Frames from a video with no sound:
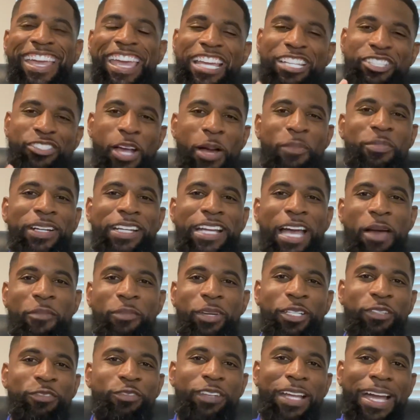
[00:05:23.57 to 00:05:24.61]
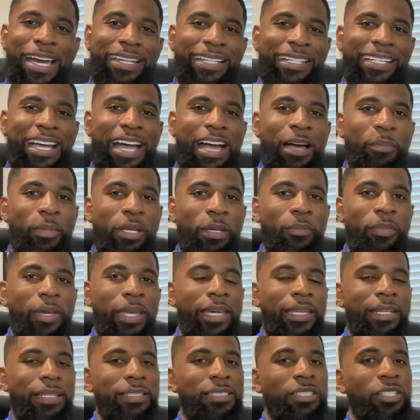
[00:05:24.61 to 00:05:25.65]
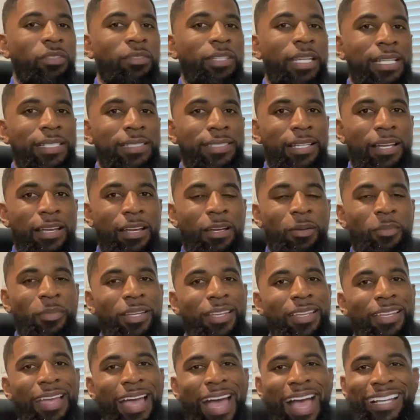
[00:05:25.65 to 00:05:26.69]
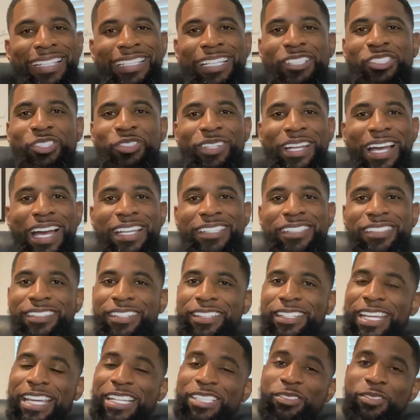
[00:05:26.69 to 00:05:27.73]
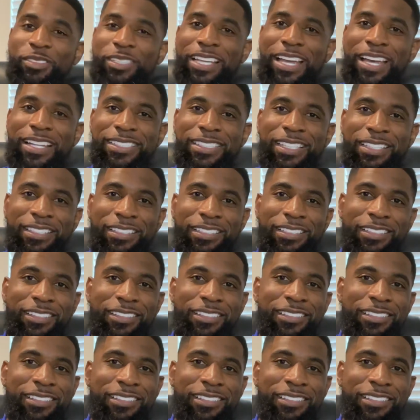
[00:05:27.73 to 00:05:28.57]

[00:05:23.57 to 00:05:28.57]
and drop a comment if you got a comment, man. Until next time, I catch you guys on the next one. Y'all take care.